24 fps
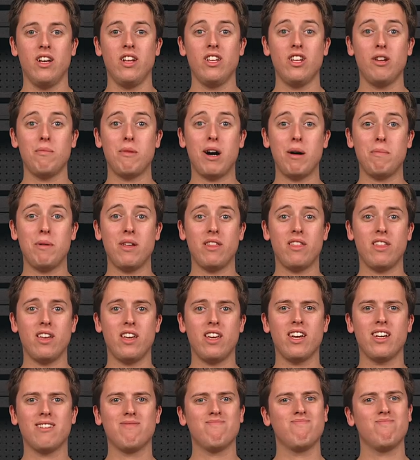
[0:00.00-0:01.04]
You might be
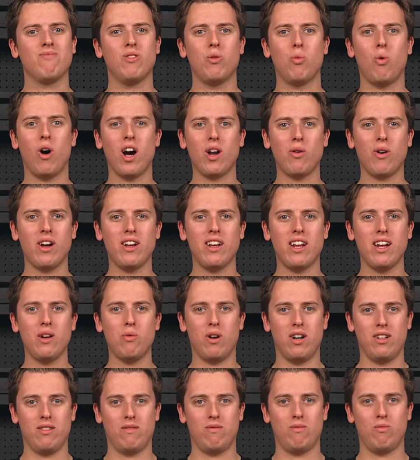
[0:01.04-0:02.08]
thinking, why do I need
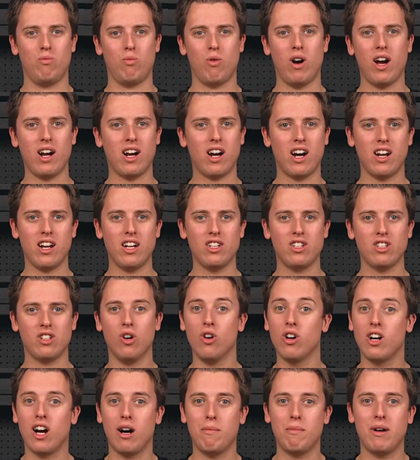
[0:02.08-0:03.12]
one? Why can't I just
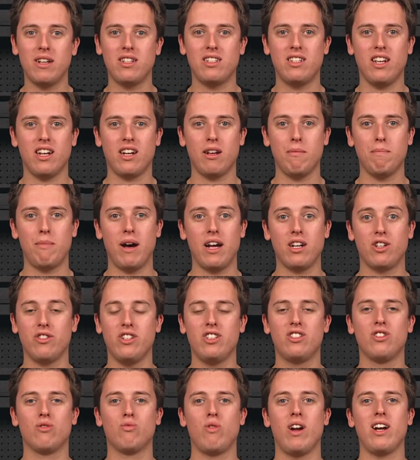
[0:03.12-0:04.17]
hook up my second battery
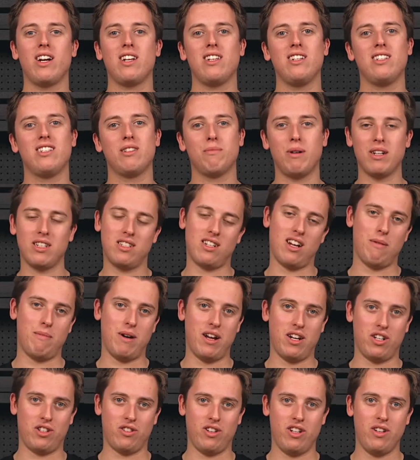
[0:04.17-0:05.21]
directly to my start
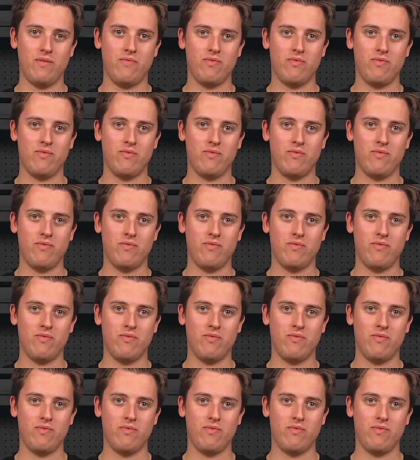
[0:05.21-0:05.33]
battery?